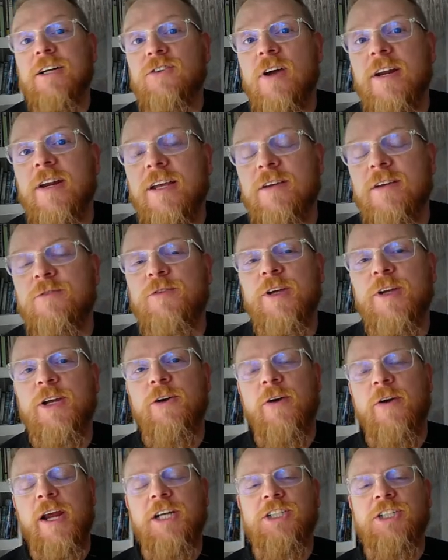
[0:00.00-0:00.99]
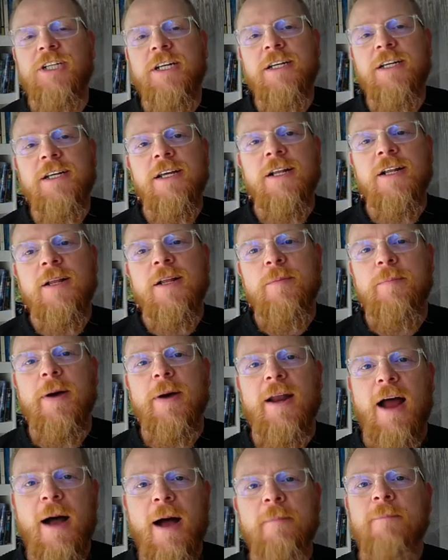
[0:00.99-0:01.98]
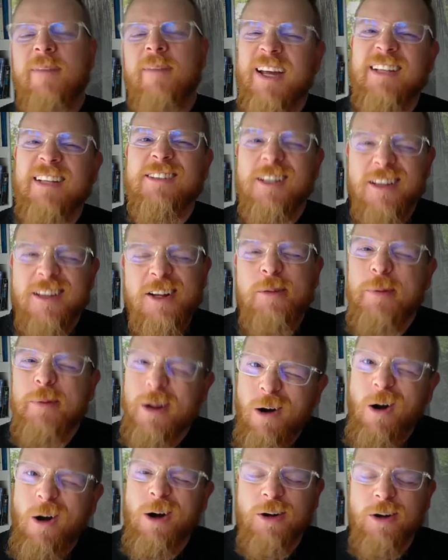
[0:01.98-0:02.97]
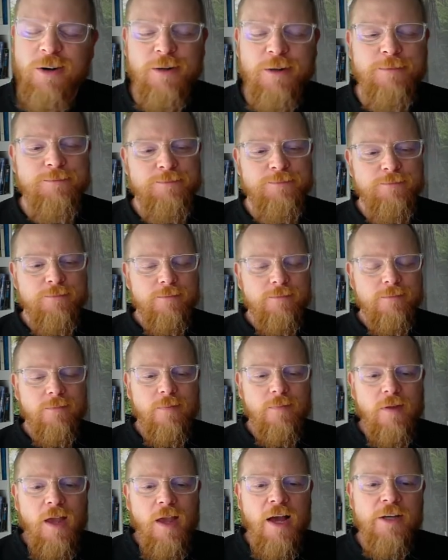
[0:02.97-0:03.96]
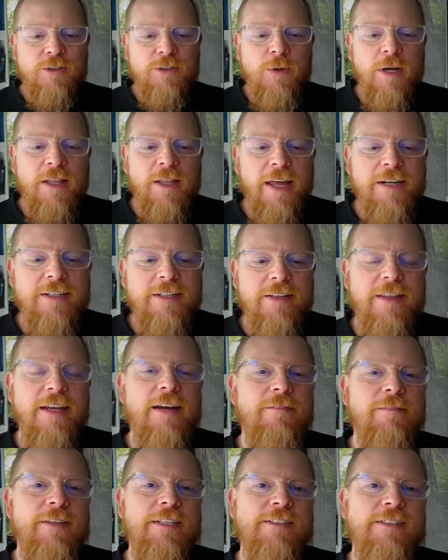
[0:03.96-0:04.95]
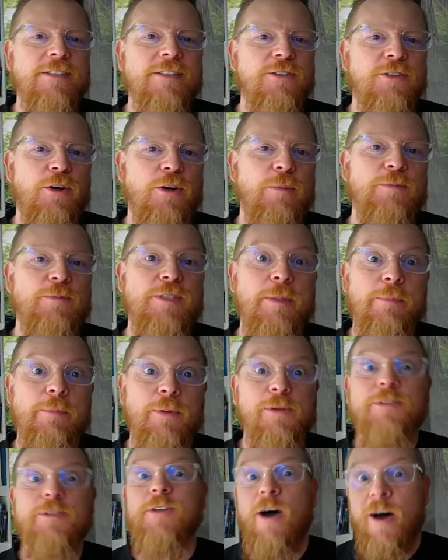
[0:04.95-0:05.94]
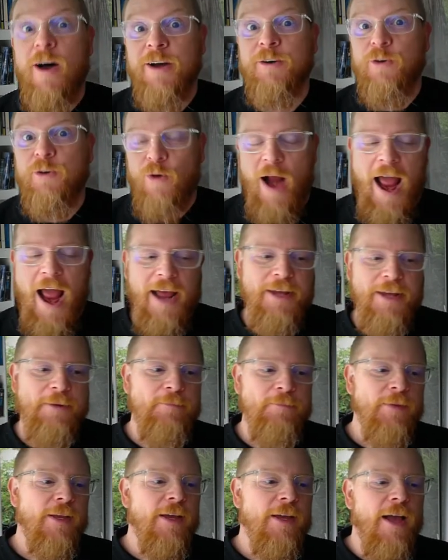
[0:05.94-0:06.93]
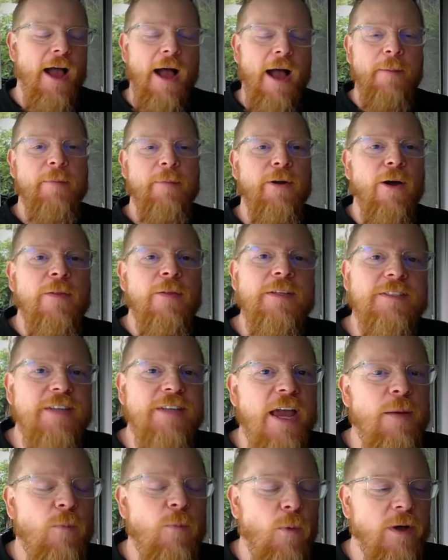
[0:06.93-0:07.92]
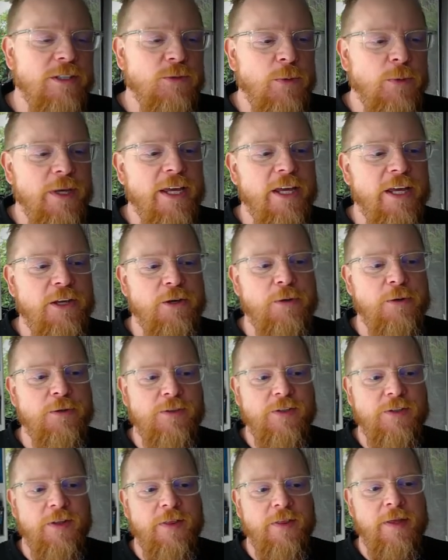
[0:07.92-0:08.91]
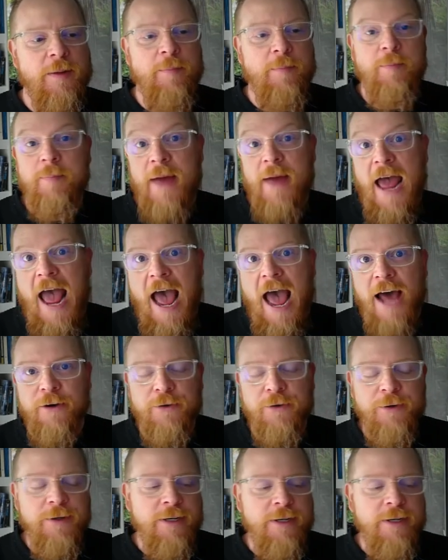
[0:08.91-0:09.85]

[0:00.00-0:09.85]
configuration, but it's a little bit harder. So I like to think of these as term symbols on crack. But all the same, once we get used to the pattern,